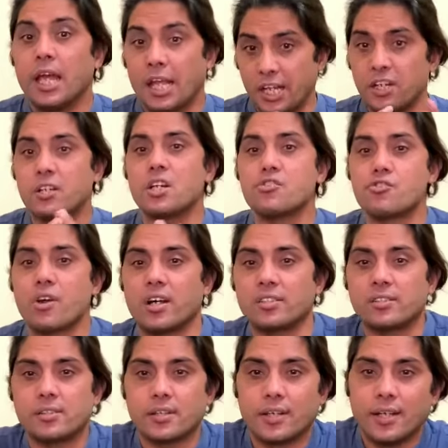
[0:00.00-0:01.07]
In
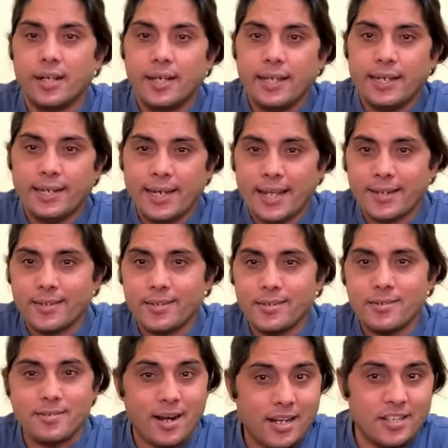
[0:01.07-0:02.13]
contrast,
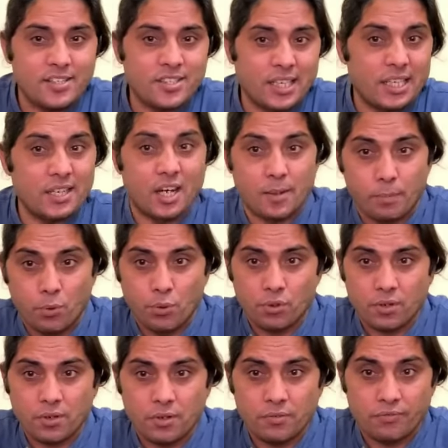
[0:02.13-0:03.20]
Langer writes in her
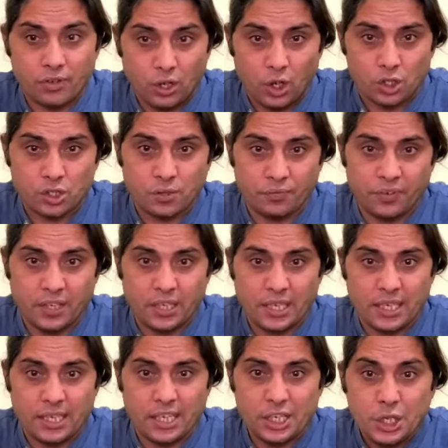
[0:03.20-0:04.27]
book
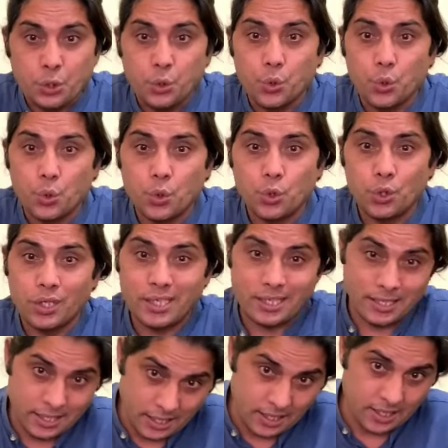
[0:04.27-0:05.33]
Philosophy in a New
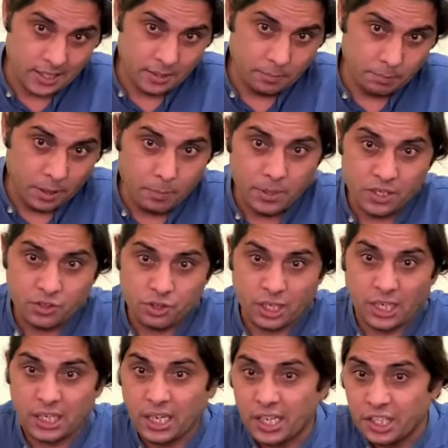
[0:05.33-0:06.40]
Key, published
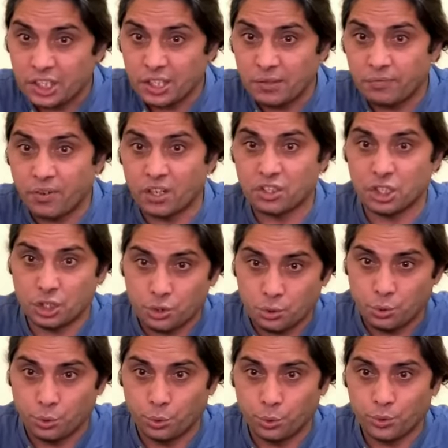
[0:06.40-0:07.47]
in
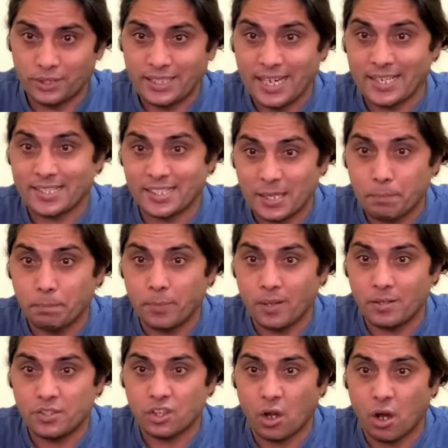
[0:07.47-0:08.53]
1942, that
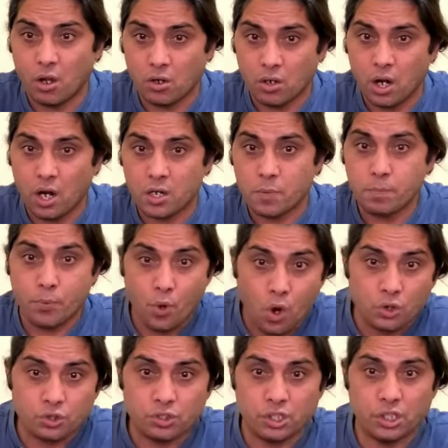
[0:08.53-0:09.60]
symbols are not
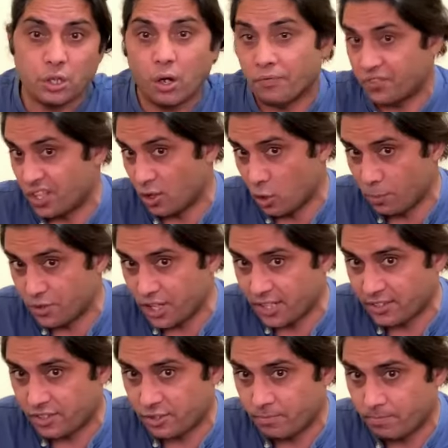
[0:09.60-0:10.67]
proxy of their
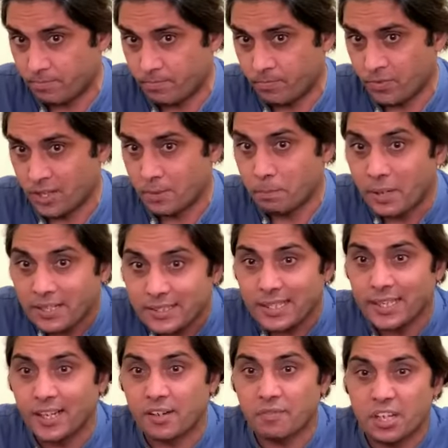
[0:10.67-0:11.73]
objects, but
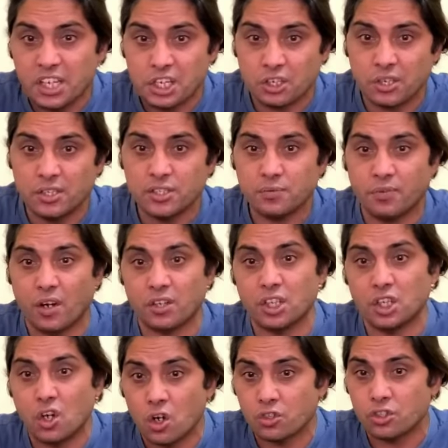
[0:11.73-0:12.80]
they are vehicles for
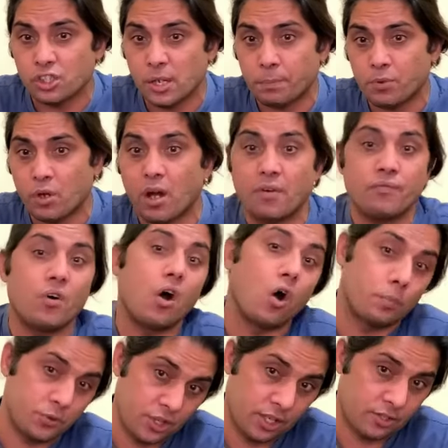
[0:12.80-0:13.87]
the concept of
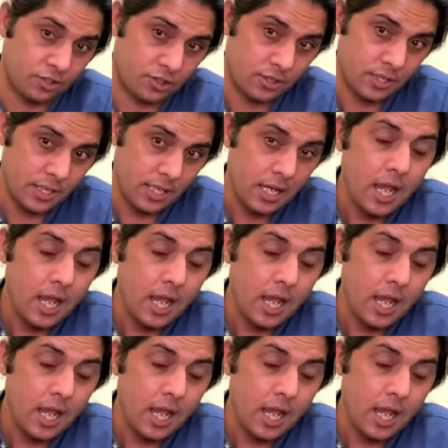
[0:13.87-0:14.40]
objects.